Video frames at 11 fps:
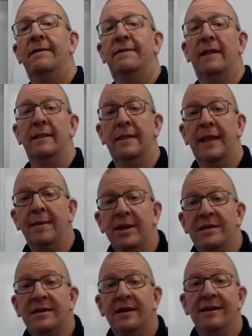
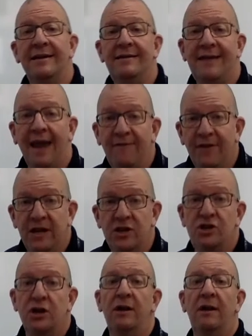limit
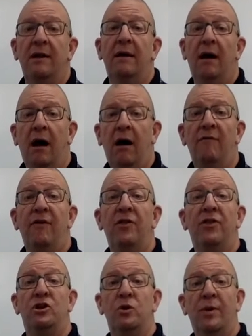definition of the
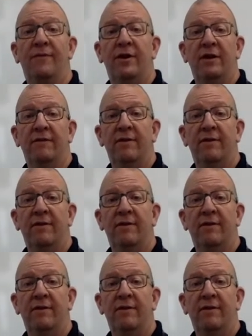derivative.